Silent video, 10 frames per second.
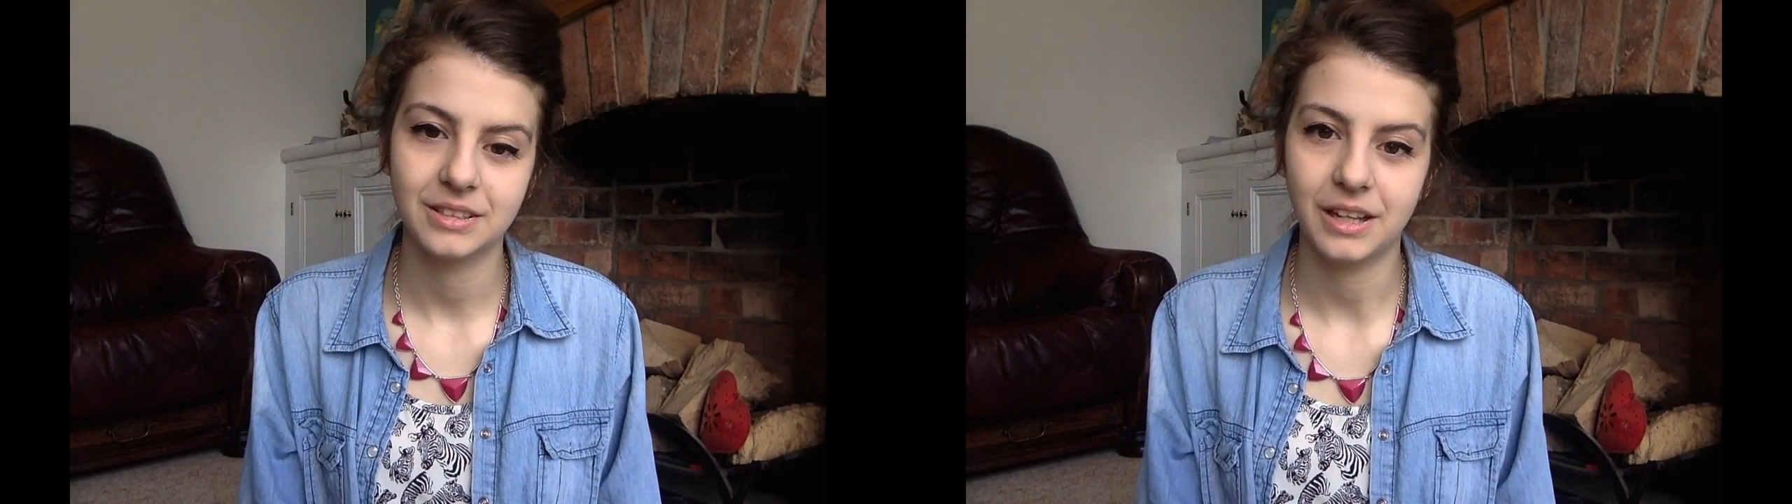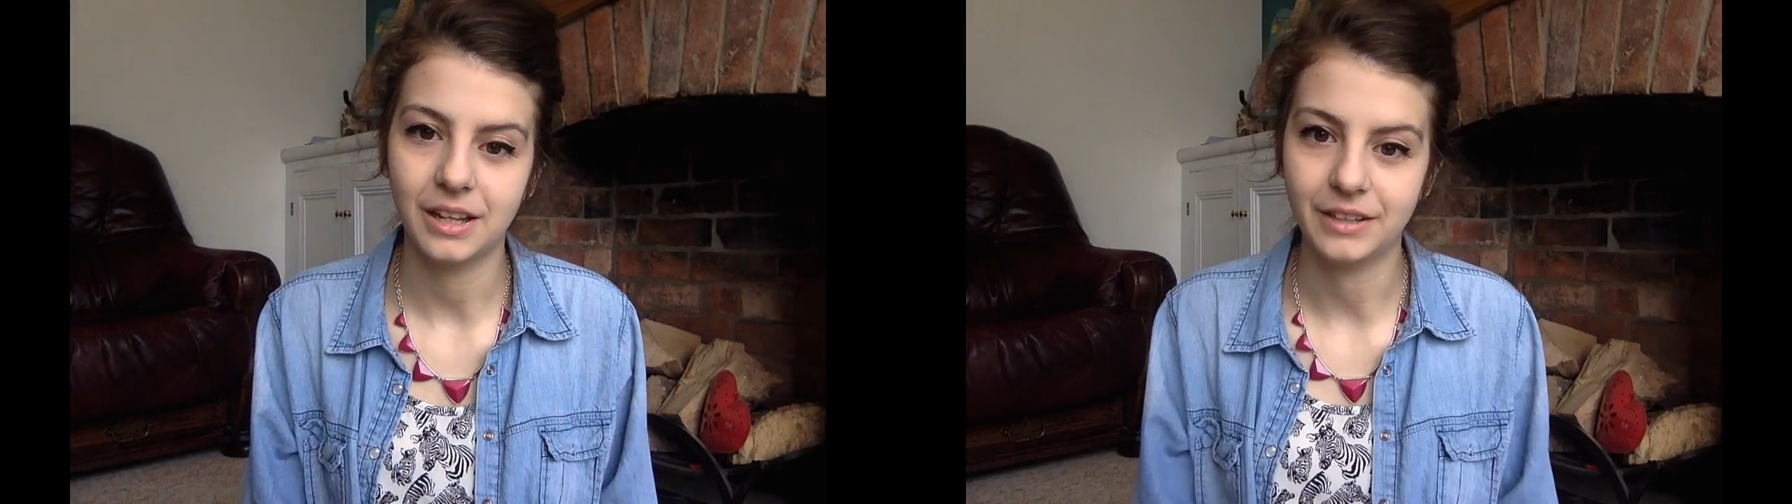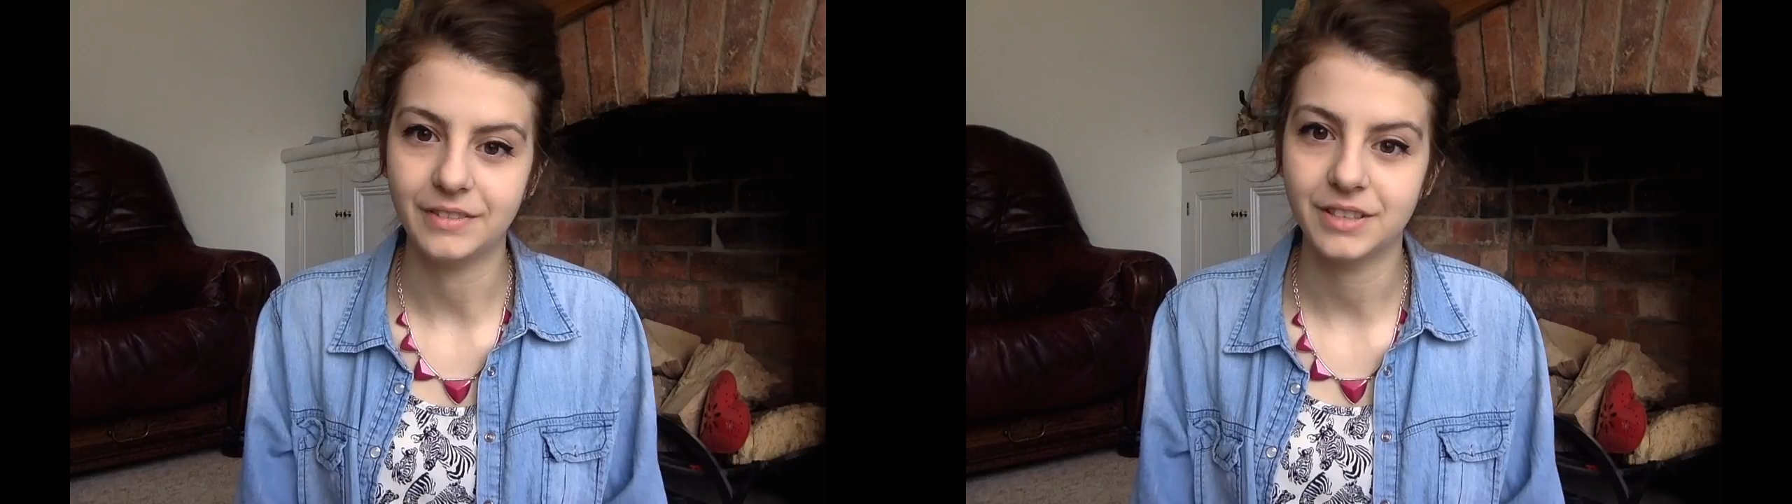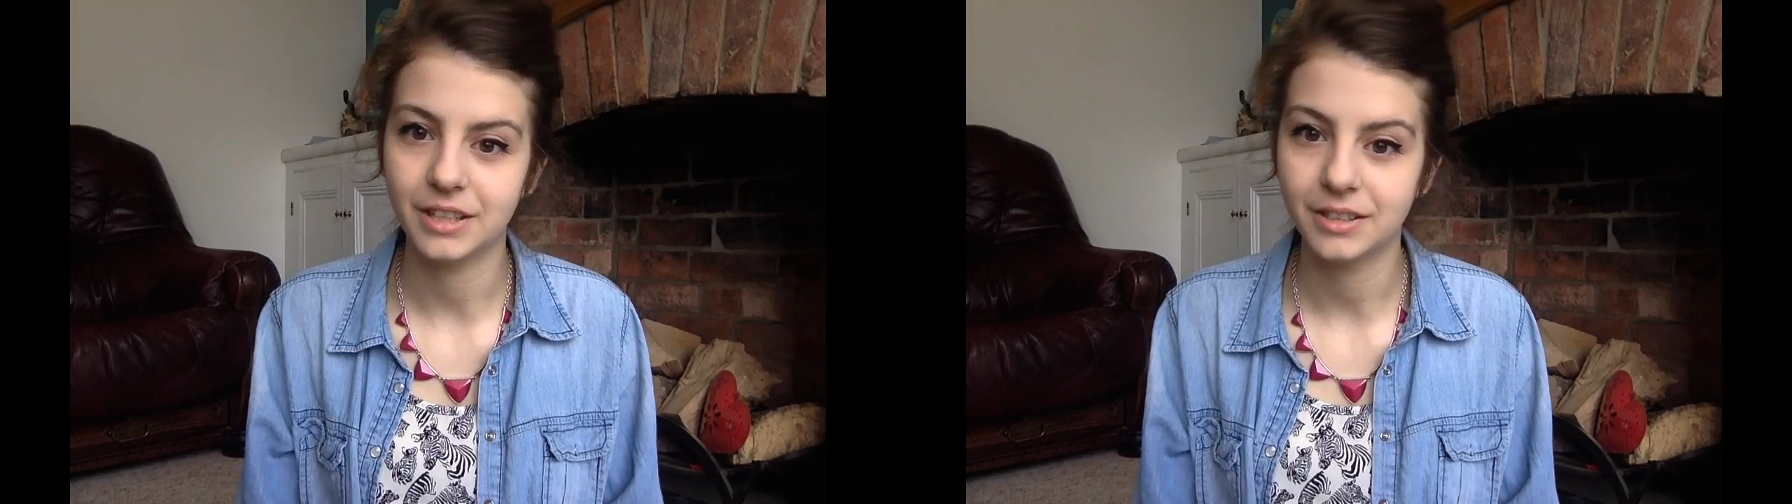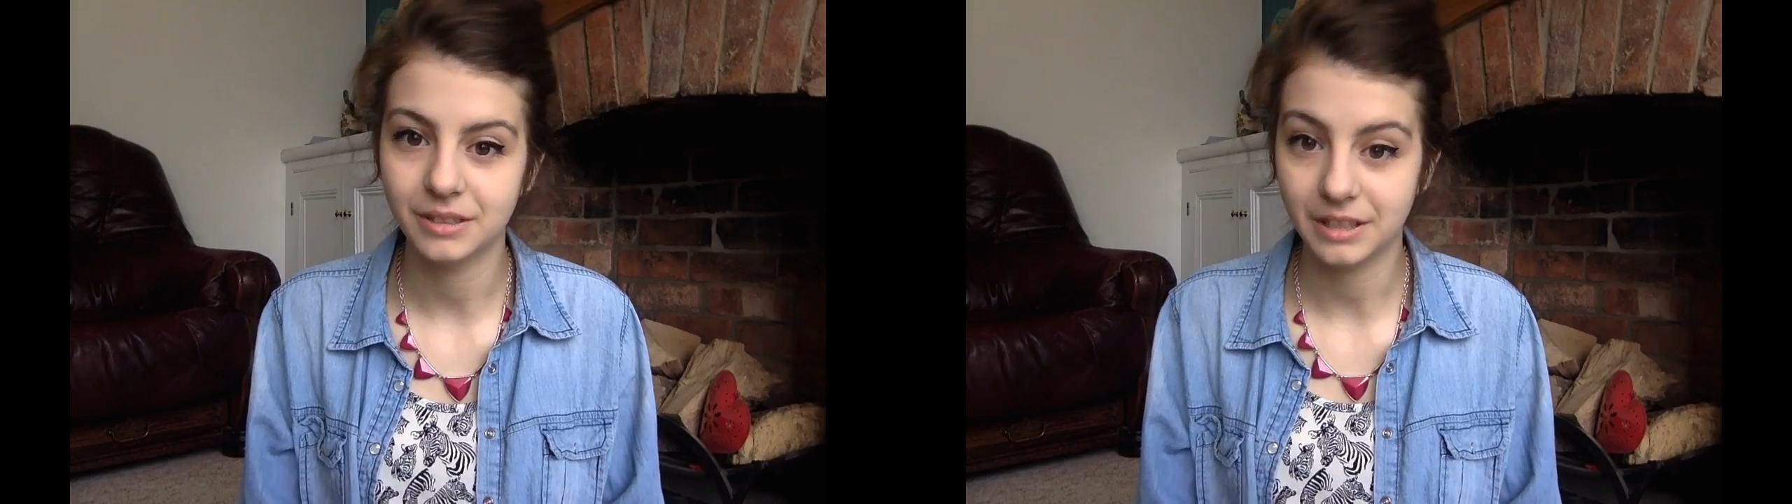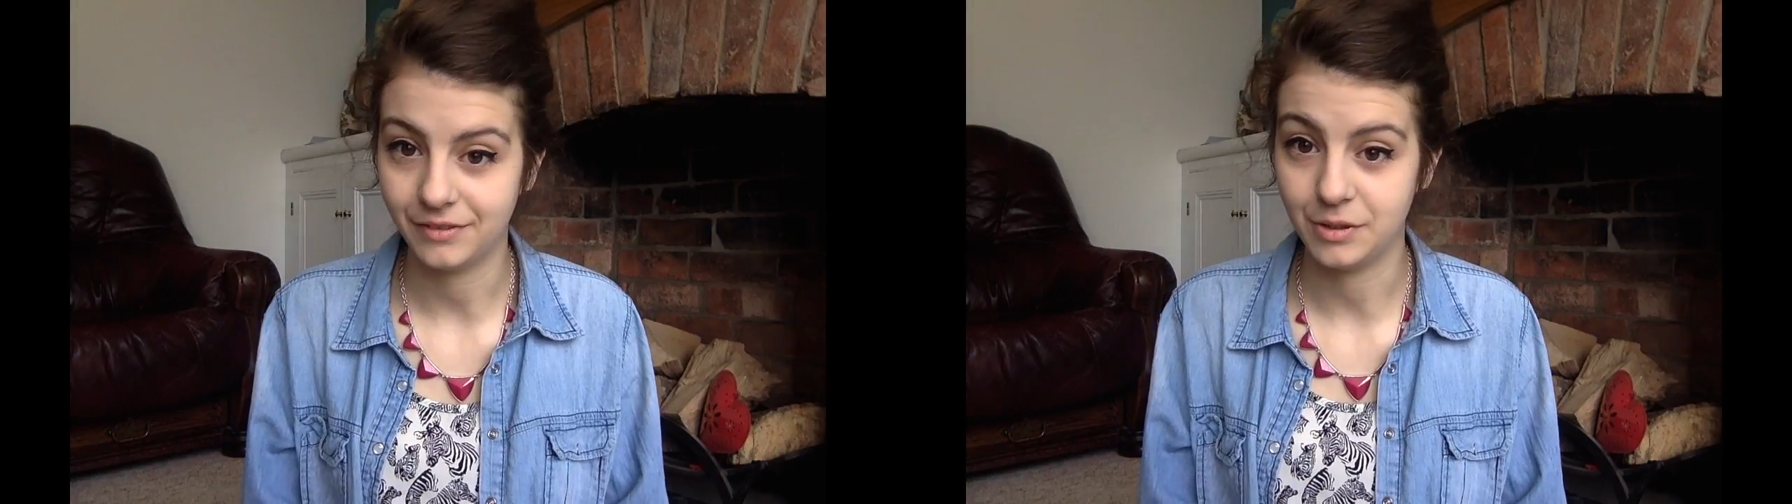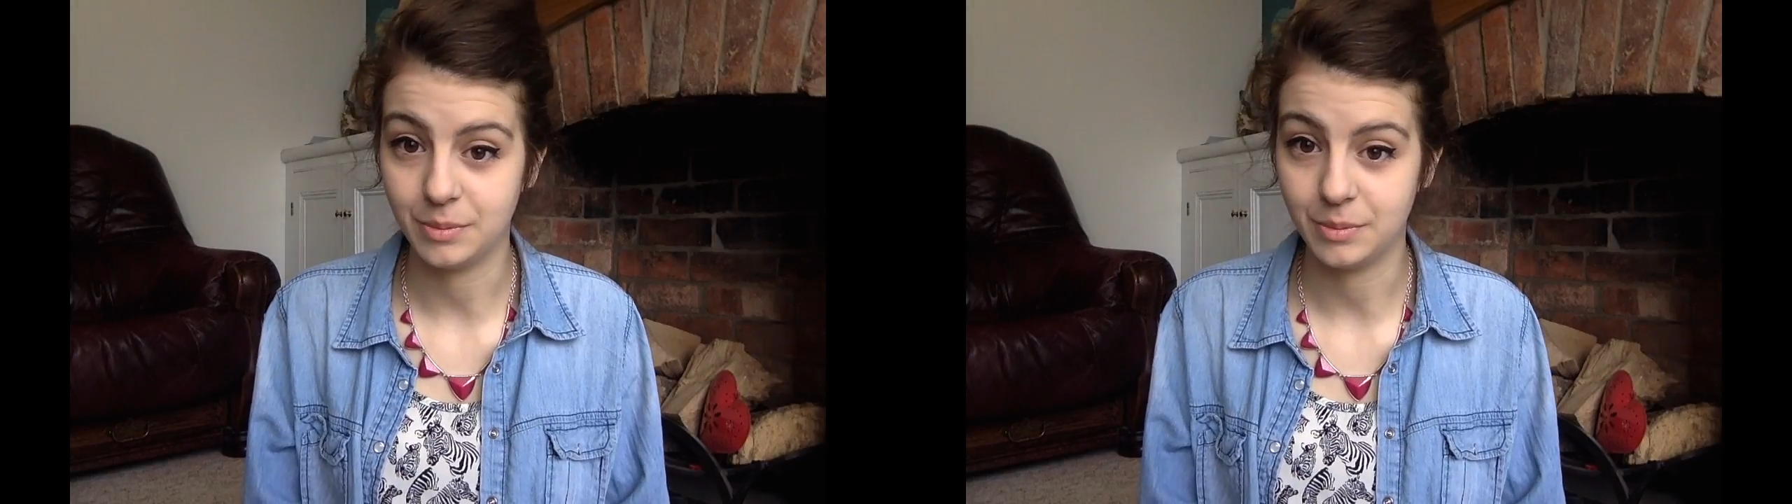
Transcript: lifestyle if you